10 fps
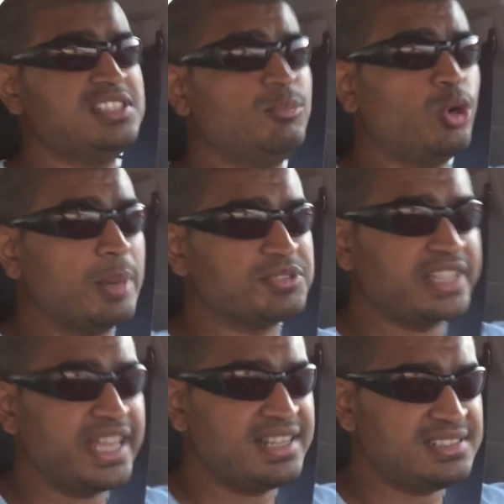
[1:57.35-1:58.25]
it's more
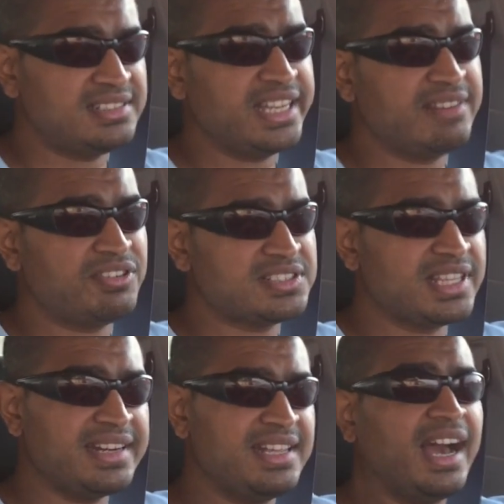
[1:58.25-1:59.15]
upscale, it's designed for a
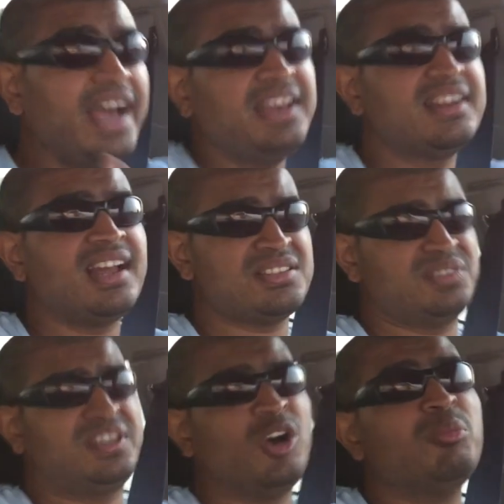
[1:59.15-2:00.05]
slightly higher class
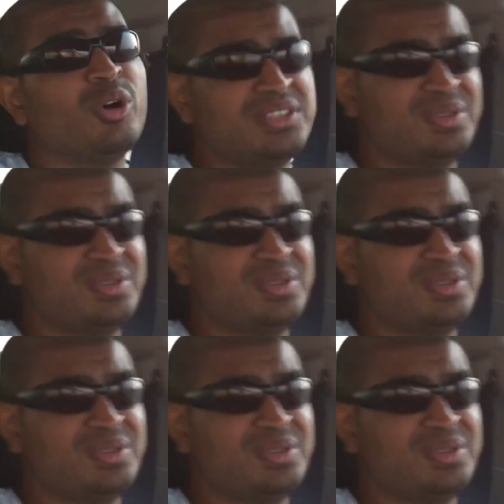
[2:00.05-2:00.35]
of cowboy,